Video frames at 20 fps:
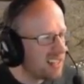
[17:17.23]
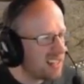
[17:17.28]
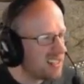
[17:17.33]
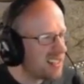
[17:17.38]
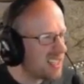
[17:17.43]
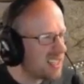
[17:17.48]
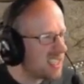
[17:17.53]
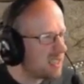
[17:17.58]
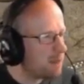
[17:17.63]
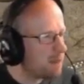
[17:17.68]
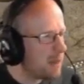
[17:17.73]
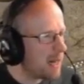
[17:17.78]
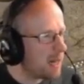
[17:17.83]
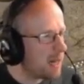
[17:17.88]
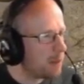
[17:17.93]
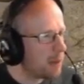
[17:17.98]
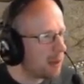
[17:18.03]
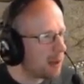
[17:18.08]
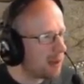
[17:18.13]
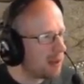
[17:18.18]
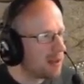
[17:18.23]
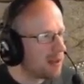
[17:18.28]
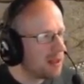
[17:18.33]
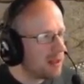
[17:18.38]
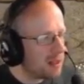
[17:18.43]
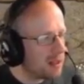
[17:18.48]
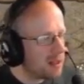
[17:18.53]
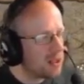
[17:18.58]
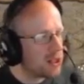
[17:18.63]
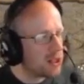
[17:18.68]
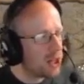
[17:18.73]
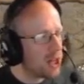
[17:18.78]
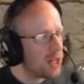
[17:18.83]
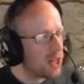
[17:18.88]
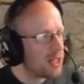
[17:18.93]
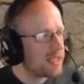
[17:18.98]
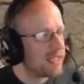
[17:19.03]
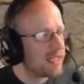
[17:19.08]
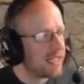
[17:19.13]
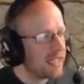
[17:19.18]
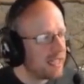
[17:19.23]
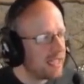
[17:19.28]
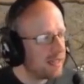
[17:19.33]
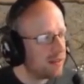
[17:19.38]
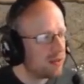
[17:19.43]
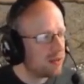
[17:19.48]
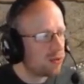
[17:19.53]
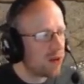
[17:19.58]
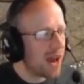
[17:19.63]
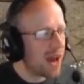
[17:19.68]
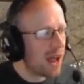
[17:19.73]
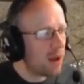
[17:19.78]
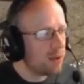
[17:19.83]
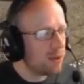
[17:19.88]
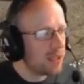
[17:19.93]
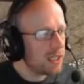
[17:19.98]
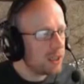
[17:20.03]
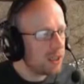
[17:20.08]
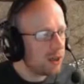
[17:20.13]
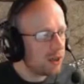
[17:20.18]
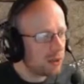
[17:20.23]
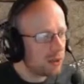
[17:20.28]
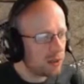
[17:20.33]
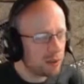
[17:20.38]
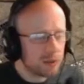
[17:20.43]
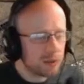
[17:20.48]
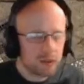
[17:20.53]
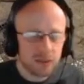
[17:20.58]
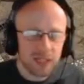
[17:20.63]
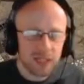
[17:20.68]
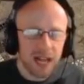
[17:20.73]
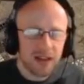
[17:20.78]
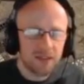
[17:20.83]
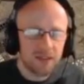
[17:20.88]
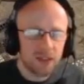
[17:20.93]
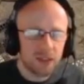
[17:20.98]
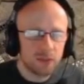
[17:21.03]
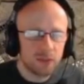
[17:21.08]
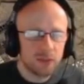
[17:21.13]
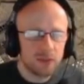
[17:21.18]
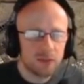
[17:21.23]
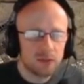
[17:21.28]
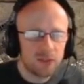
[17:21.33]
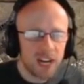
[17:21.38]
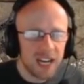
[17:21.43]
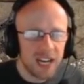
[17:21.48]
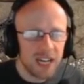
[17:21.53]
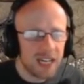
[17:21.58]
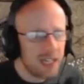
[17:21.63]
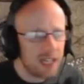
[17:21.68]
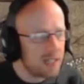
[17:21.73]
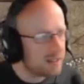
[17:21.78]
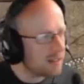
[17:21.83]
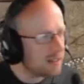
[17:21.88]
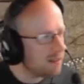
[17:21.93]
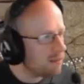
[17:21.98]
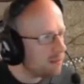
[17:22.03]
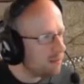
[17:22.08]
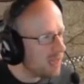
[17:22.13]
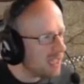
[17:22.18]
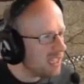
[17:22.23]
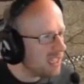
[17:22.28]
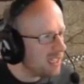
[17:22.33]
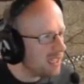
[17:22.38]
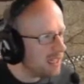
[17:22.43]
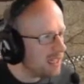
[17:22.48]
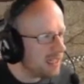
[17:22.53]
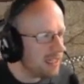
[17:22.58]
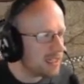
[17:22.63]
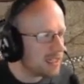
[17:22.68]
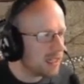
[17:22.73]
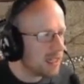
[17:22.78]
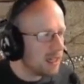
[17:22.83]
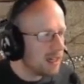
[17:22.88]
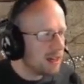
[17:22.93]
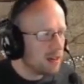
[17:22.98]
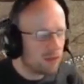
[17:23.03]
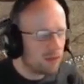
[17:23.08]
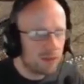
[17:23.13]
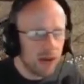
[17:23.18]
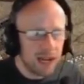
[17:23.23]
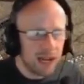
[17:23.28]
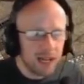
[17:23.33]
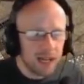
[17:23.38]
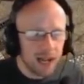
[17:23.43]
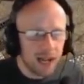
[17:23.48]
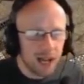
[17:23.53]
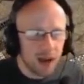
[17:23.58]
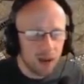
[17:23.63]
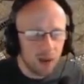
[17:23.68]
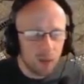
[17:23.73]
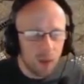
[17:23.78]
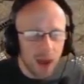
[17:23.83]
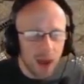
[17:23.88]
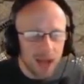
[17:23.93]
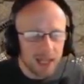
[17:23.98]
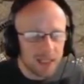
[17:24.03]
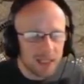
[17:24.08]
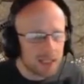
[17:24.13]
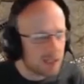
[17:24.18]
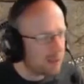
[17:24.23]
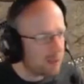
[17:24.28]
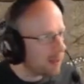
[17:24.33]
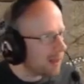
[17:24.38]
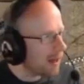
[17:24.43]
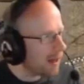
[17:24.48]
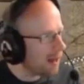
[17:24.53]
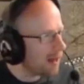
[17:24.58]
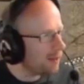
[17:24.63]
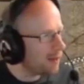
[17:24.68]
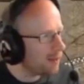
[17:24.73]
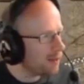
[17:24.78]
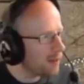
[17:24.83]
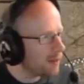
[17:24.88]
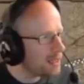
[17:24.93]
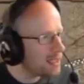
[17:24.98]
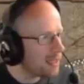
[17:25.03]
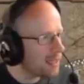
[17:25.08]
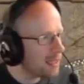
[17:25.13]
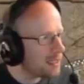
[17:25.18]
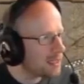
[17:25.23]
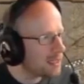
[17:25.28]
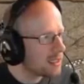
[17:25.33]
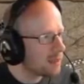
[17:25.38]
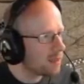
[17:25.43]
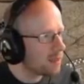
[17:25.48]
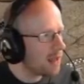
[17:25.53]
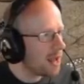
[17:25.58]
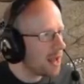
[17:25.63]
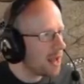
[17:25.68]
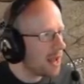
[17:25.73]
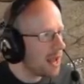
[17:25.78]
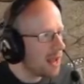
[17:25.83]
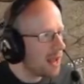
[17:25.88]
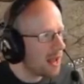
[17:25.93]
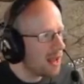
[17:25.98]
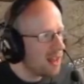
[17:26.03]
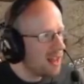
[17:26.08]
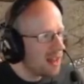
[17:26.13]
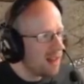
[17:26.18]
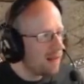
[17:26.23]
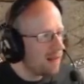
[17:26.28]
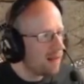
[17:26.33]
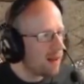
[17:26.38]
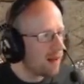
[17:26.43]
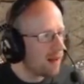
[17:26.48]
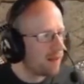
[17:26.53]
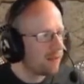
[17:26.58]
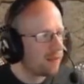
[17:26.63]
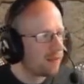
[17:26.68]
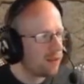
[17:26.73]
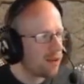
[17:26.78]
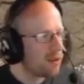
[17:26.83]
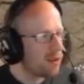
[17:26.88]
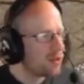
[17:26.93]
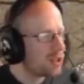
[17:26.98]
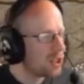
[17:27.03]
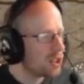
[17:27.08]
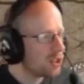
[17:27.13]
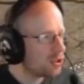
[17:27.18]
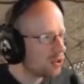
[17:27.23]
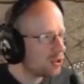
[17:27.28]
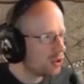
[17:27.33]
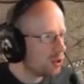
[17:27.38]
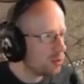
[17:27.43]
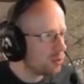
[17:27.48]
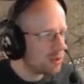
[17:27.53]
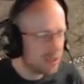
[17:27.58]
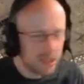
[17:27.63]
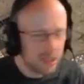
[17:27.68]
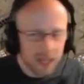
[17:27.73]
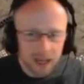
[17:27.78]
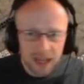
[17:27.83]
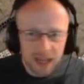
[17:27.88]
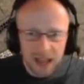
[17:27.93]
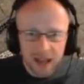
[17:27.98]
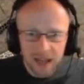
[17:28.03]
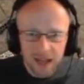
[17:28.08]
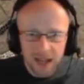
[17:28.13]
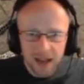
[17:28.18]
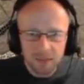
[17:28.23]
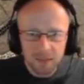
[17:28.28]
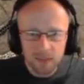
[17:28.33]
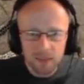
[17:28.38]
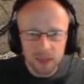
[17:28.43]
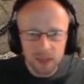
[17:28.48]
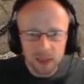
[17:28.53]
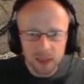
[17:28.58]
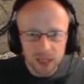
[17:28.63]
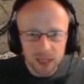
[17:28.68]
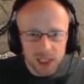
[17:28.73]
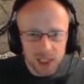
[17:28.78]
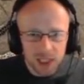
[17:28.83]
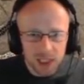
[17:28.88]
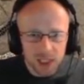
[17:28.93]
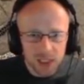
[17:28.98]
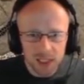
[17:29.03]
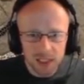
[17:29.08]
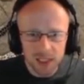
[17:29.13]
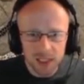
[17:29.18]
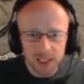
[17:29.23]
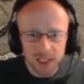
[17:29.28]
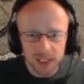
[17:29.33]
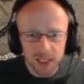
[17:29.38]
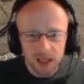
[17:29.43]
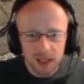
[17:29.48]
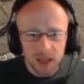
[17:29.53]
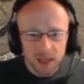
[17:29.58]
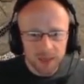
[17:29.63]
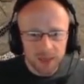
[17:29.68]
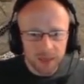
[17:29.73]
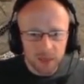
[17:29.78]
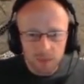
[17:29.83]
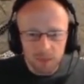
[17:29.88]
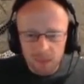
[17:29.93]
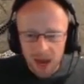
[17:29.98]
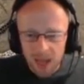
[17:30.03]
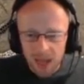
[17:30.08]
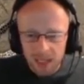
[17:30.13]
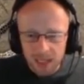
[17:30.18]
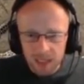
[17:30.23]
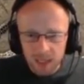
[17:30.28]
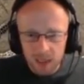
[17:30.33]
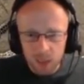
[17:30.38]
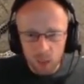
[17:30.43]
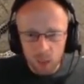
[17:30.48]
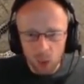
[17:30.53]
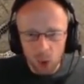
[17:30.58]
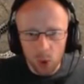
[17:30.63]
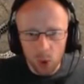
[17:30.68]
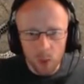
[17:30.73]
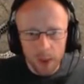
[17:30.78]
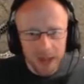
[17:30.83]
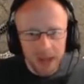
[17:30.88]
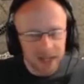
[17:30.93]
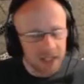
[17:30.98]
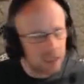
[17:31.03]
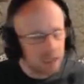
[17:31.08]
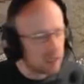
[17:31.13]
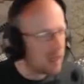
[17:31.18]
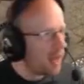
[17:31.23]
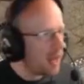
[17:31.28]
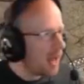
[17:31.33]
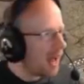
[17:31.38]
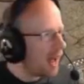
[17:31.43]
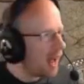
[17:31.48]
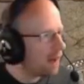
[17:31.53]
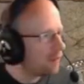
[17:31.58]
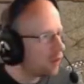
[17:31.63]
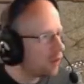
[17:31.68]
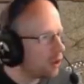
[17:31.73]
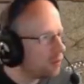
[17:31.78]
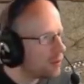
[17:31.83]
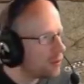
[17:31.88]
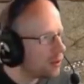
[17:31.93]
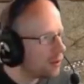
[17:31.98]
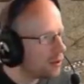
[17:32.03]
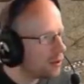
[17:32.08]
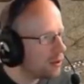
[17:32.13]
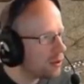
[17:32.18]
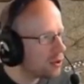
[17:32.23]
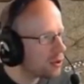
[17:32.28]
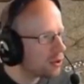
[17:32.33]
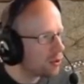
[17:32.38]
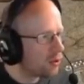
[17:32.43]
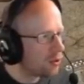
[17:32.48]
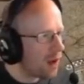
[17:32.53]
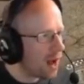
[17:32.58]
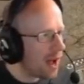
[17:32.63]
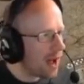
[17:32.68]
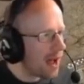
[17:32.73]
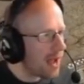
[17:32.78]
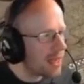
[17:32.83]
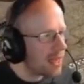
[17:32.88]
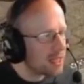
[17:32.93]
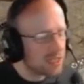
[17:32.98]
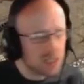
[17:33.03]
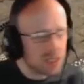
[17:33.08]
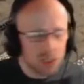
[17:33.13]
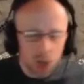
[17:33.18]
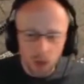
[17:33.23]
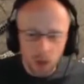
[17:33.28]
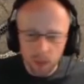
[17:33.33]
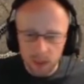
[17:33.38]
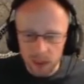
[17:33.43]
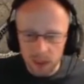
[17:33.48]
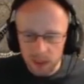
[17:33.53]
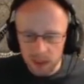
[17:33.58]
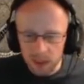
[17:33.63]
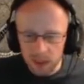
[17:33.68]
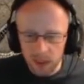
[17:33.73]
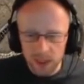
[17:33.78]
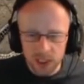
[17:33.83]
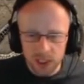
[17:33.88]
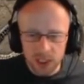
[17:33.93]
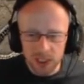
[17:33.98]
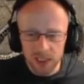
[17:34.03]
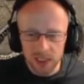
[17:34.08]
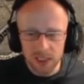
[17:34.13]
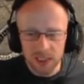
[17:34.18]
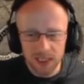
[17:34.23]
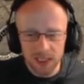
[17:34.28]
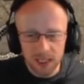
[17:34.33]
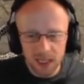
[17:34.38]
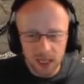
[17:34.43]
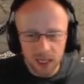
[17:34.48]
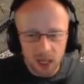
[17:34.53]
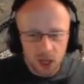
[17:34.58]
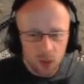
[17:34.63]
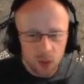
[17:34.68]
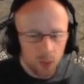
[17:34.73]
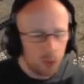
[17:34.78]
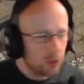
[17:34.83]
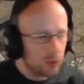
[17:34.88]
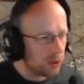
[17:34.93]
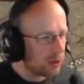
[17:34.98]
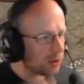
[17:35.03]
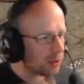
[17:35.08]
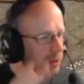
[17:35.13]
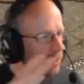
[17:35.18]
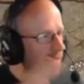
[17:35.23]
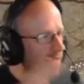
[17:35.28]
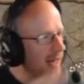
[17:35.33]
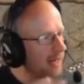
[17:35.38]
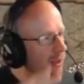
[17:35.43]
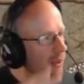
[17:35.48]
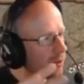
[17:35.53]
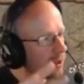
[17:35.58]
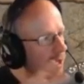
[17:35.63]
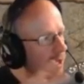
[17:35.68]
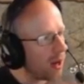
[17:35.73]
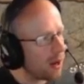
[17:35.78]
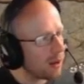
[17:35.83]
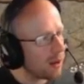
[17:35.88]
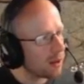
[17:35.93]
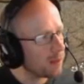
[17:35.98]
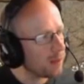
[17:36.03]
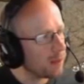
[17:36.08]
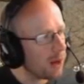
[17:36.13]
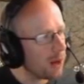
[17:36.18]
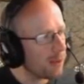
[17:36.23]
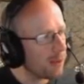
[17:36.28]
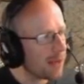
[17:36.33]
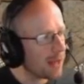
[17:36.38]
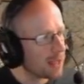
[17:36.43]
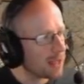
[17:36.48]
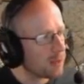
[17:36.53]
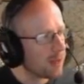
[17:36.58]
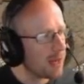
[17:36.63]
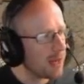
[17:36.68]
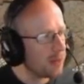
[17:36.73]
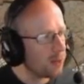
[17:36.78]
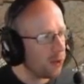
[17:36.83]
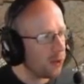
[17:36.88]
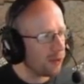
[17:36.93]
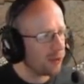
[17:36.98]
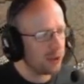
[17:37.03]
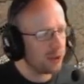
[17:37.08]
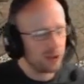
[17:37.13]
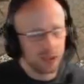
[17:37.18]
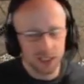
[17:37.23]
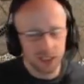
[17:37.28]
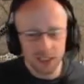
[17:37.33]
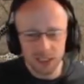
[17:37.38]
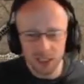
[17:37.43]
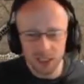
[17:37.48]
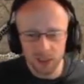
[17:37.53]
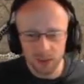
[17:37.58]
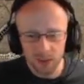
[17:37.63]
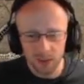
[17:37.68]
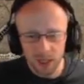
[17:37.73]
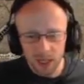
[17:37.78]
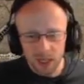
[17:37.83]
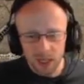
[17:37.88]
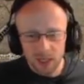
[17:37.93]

despicable dirty, rowdy Gauls that have come to raid the mead, raid our wine supply from Italy to supply our uh, ferocious troops in that encampment. So as you can see, the mighty warband have come to try and stop us. So as you can see, we looked at that little card at the bottom that explained what the units do.